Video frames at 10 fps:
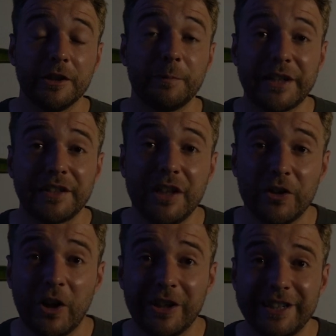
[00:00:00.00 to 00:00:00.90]
especially
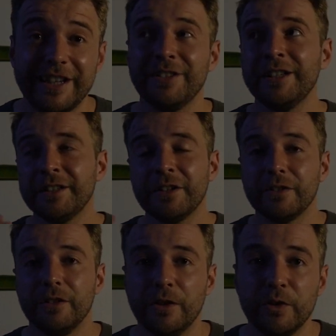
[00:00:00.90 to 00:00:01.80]
on holiday.
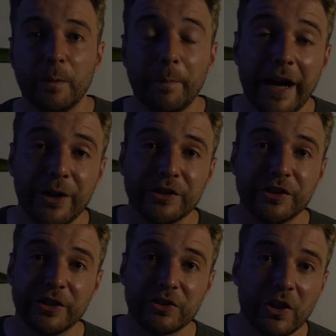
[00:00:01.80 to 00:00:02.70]
Your pounds
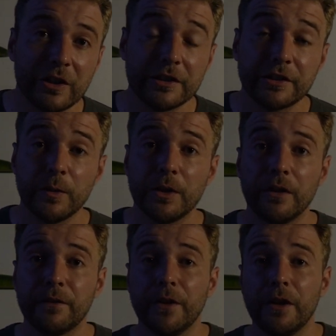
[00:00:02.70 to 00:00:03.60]
or your dollars go a
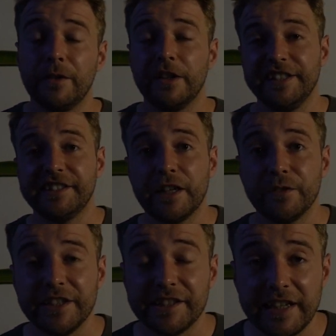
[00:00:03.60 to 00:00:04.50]
lot further in
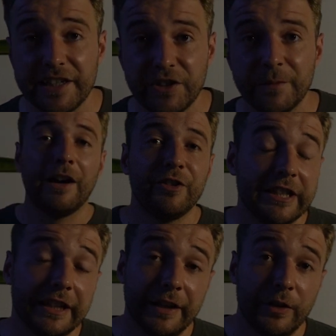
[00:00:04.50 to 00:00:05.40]
Southeast Asia. I
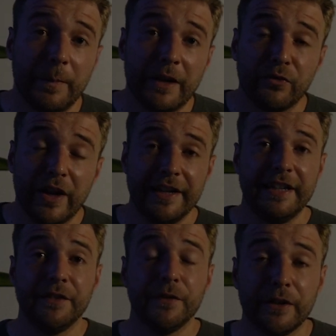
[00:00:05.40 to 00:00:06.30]
really like that my rent
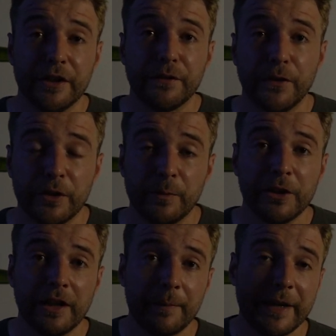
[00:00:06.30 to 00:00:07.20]
is very
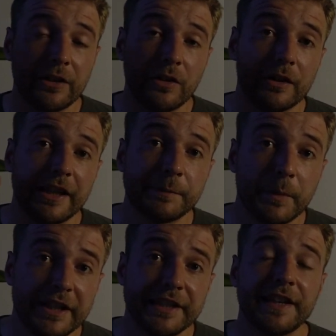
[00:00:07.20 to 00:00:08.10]
affordable. I make a lot less
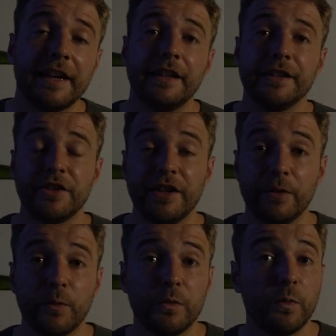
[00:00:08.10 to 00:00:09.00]
money in Thailand than
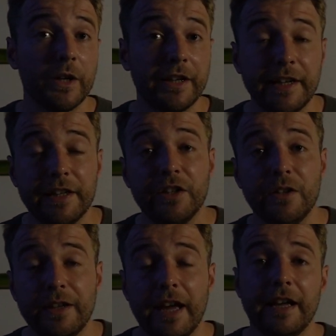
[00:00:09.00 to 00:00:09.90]
I would working in
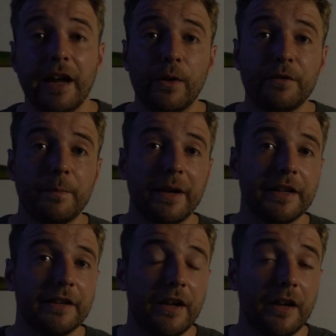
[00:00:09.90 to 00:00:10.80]
the UK. However,
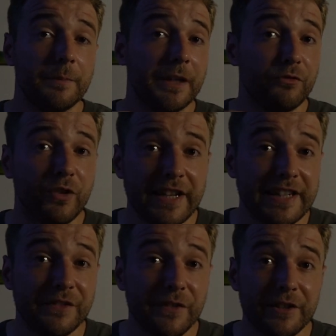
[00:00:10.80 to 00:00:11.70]
my rent
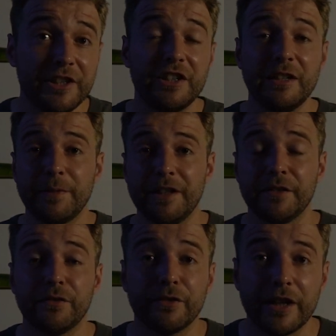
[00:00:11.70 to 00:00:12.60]
is very cheap. It's
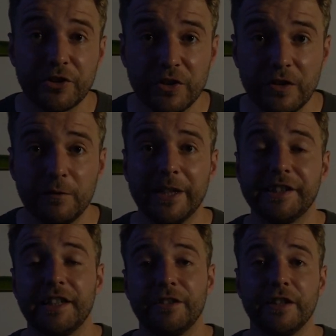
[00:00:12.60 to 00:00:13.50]
a fraction of my
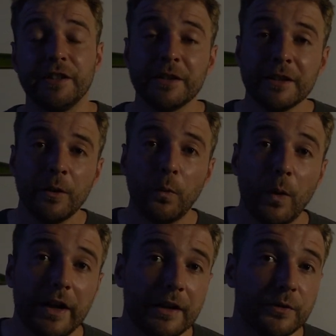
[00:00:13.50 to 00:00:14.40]
salary.
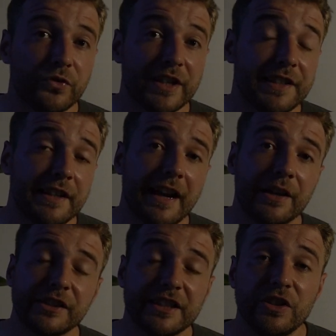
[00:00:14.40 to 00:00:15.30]
When I was renting a
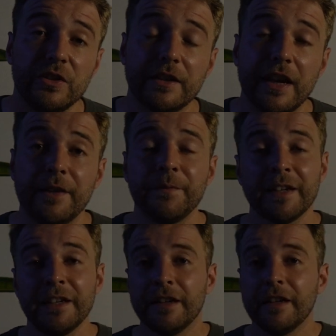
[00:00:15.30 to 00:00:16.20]
house in the UK,
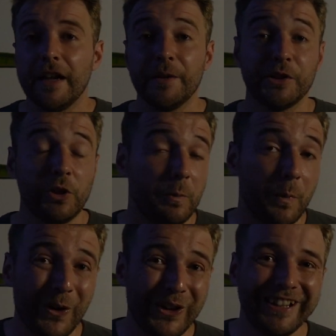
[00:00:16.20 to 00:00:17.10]
it was a lot
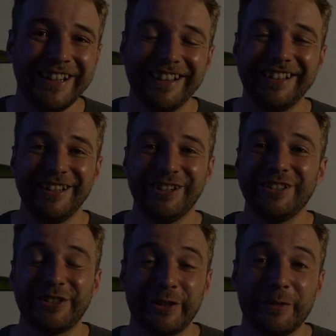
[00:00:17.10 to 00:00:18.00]
more.
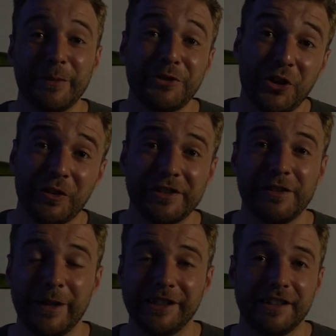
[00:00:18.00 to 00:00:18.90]
It took up the majority
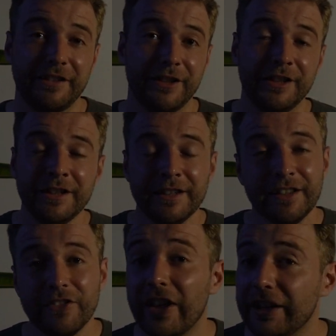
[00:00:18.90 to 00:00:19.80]
of my salary.
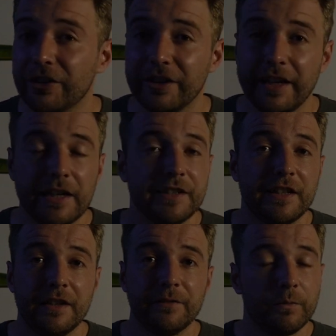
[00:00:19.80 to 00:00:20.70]
That's not the case
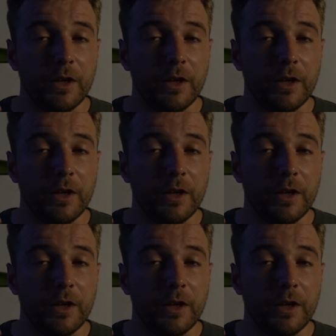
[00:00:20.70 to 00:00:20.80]
here.